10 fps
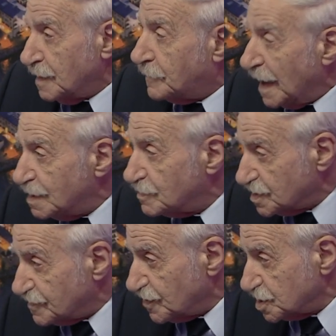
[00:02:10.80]

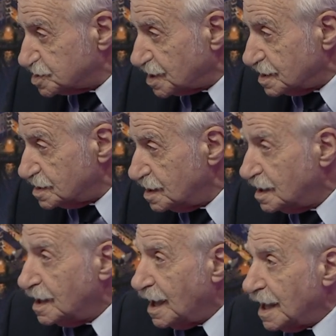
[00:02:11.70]
payment for the site
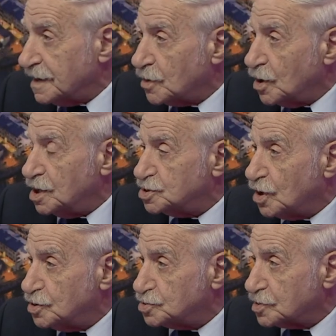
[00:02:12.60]
and is
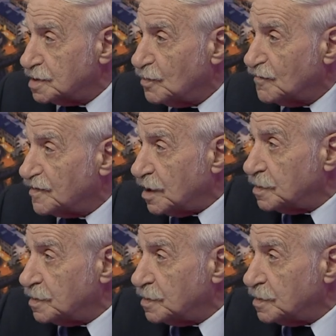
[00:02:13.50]
going to remove that